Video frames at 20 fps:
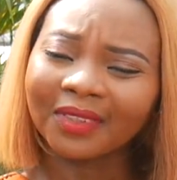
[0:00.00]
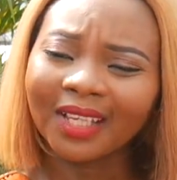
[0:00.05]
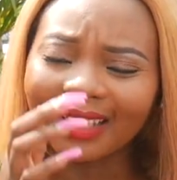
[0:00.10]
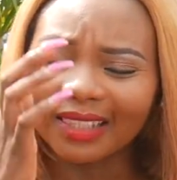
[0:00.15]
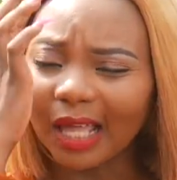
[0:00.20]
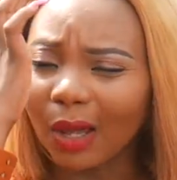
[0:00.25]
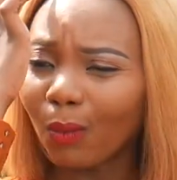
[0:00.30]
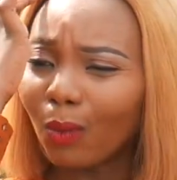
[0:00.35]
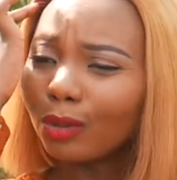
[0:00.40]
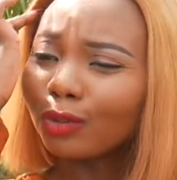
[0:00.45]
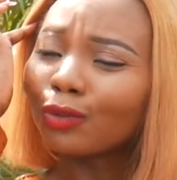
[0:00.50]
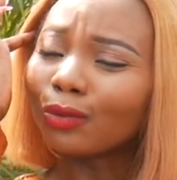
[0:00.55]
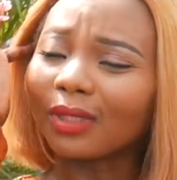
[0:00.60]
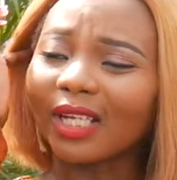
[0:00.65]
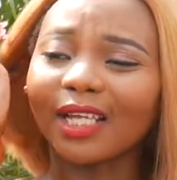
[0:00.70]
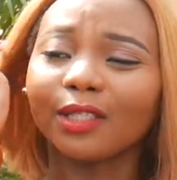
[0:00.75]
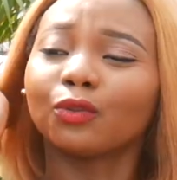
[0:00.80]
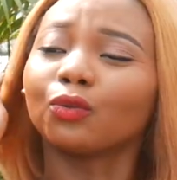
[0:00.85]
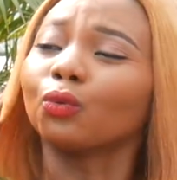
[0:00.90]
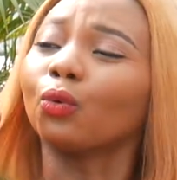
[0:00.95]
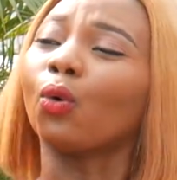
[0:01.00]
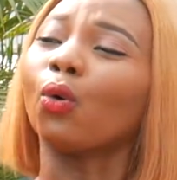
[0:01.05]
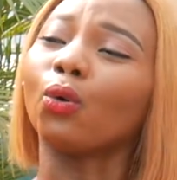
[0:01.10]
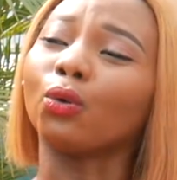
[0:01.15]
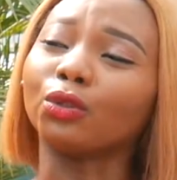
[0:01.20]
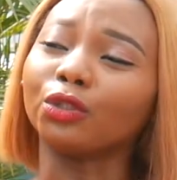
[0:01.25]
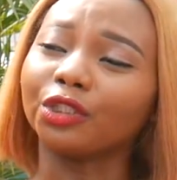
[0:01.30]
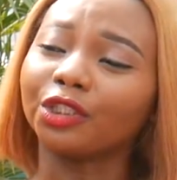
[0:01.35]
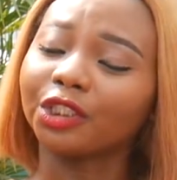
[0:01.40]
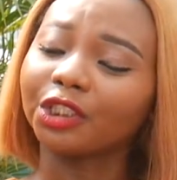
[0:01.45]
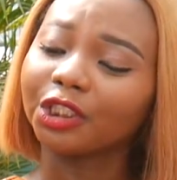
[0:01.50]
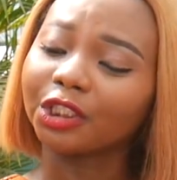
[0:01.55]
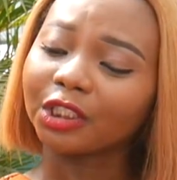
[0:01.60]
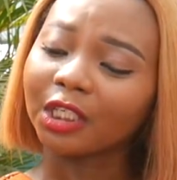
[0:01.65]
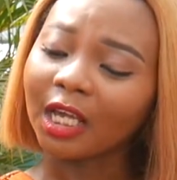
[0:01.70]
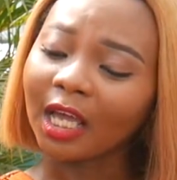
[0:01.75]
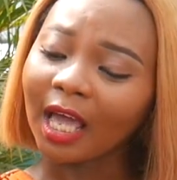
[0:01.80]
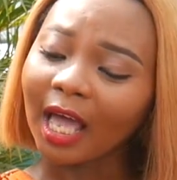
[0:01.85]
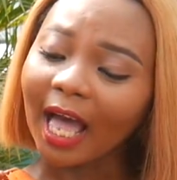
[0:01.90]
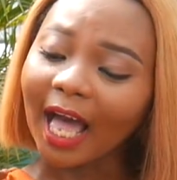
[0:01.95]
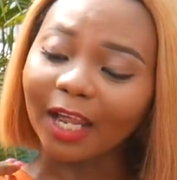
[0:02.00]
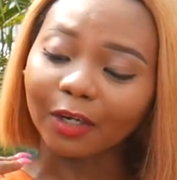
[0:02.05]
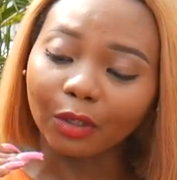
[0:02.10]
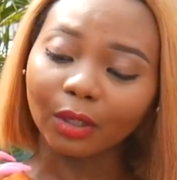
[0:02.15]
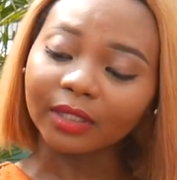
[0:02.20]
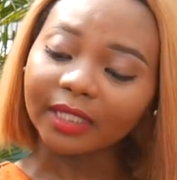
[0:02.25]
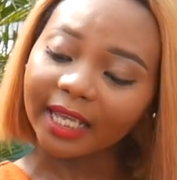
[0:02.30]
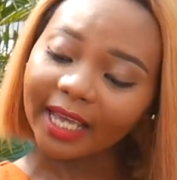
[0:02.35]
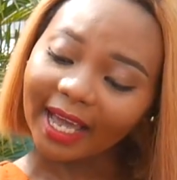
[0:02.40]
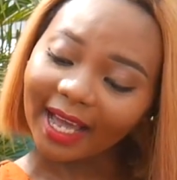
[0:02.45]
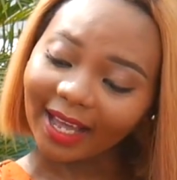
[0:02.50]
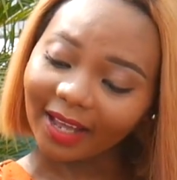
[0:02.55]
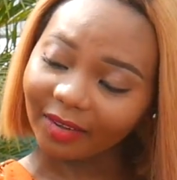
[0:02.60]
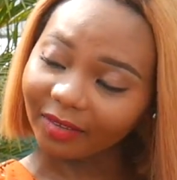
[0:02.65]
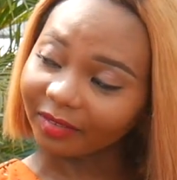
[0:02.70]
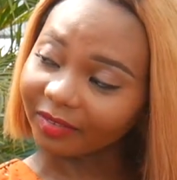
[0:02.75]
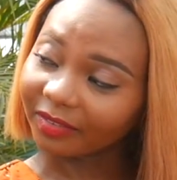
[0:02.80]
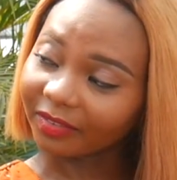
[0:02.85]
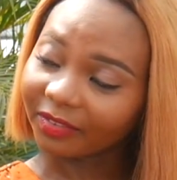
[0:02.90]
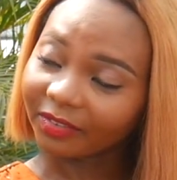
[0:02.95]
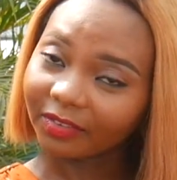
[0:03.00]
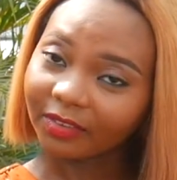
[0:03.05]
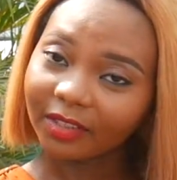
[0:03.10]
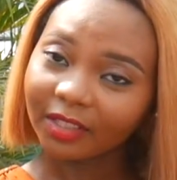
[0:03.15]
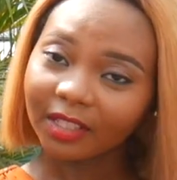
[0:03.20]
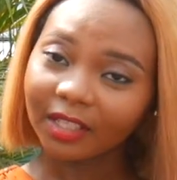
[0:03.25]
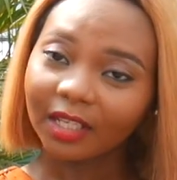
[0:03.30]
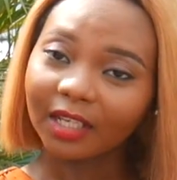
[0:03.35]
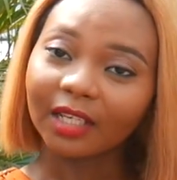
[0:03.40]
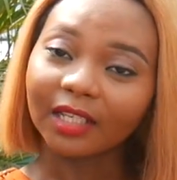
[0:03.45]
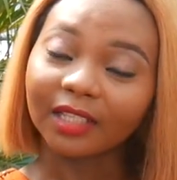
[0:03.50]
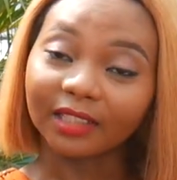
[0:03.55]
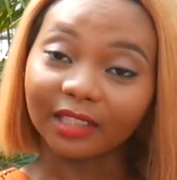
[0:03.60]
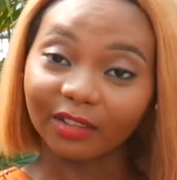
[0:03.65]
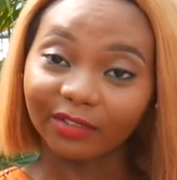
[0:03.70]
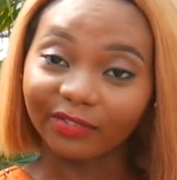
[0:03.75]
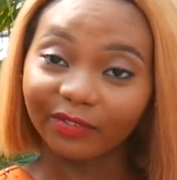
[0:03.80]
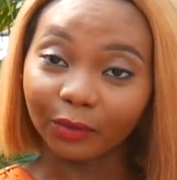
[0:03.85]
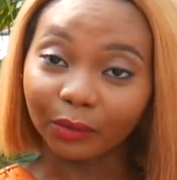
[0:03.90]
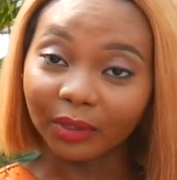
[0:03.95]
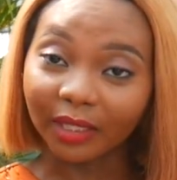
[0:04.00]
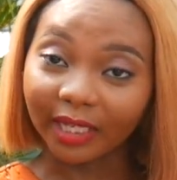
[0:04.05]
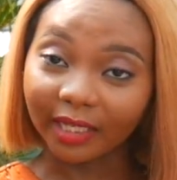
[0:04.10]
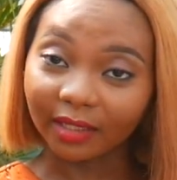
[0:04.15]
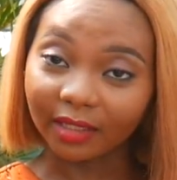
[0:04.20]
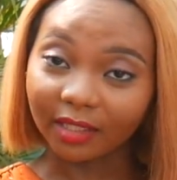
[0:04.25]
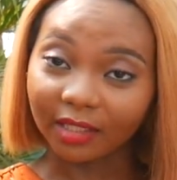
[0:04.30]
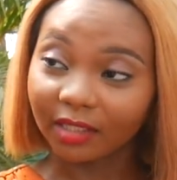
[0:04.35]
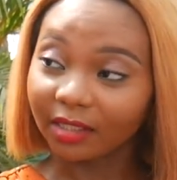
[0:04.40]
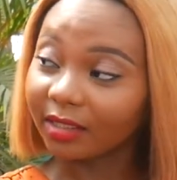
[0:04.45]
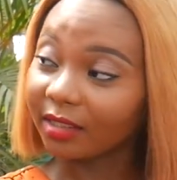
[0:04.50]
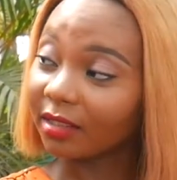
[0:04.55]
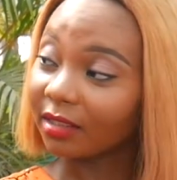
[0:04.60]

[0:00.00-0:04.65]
that want to learn to code, and all they have is a phone like this.